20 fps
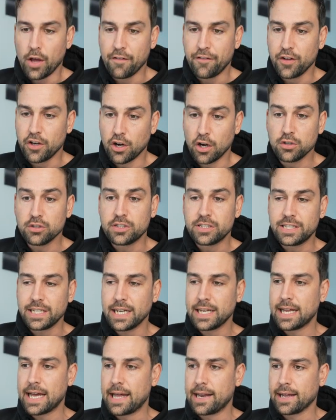if you don't
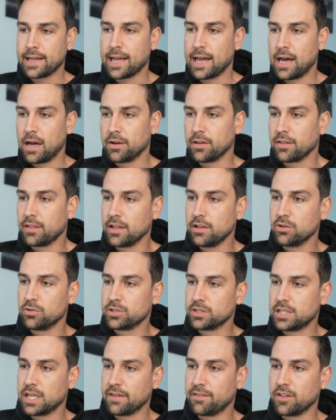see an ad account, then you'll
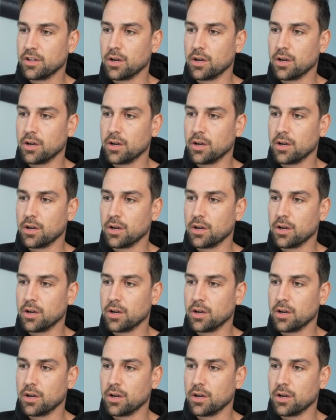just have to